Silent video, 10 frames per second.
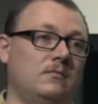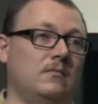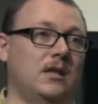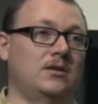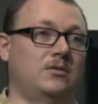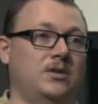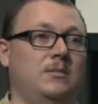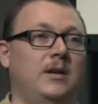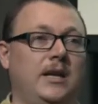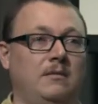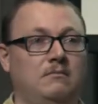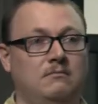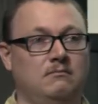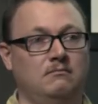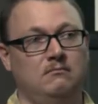And so somebody
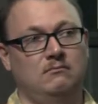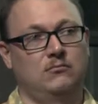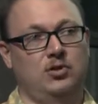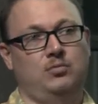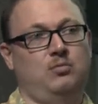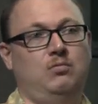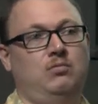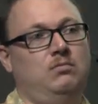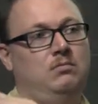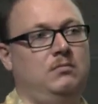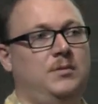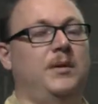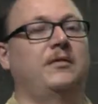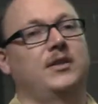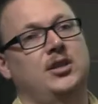spear
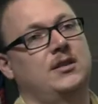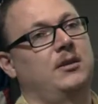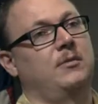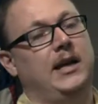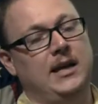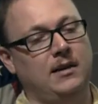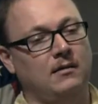phishes their way in.